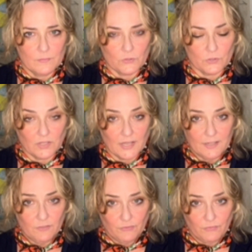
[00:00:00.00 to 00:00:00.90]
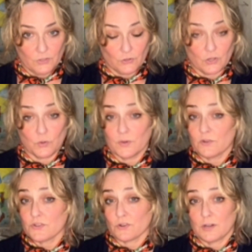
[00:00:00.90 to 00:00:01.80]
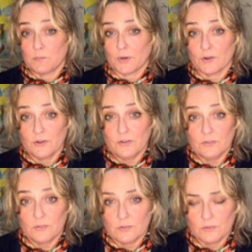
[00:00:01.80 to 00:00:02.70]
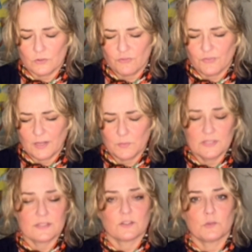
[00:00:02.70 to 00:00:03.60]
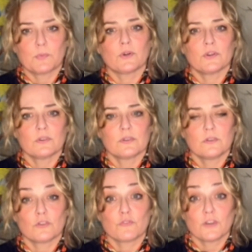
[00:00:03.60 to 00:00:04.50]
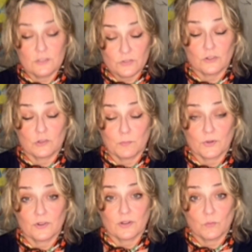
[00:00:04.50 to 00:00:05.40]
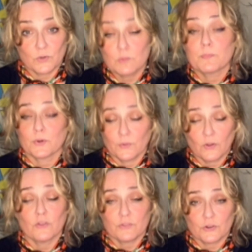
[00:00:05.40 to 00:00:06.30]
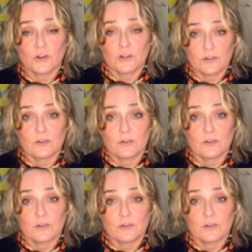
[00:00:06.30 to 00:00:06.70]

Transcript: your life, your career's already burned. Your family's going to burn. Your friends are going to burn. And we're going to burn all of your art."